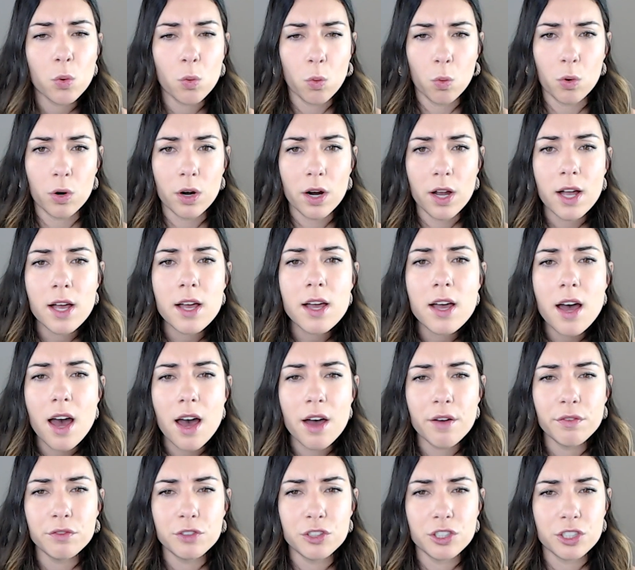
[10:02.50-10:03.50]
aura
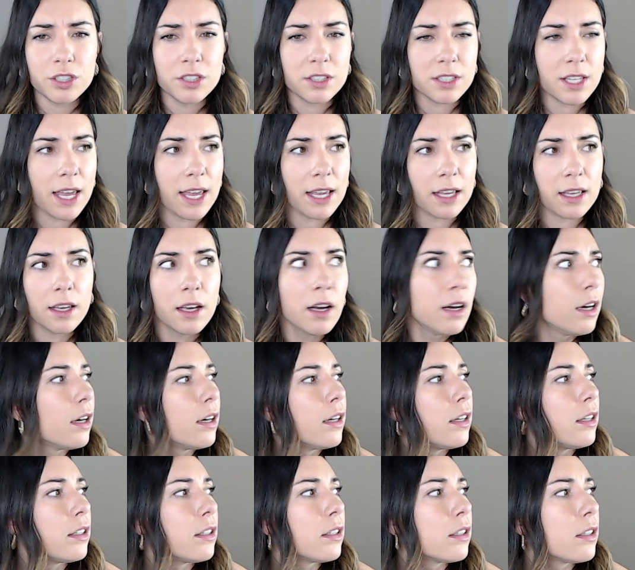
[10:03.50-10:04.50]
of just like,
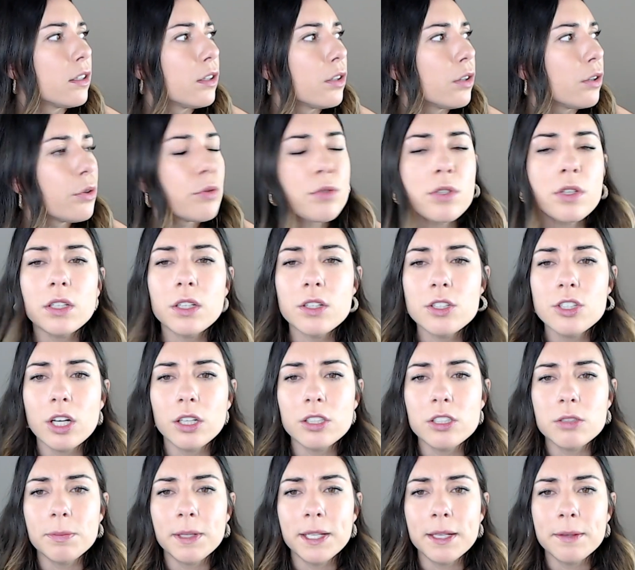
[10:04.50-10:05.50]
who's gonna
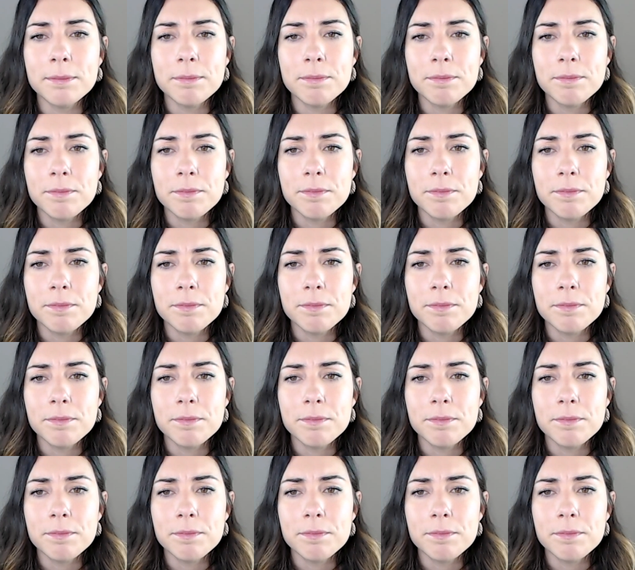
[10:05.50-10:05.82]
judge me?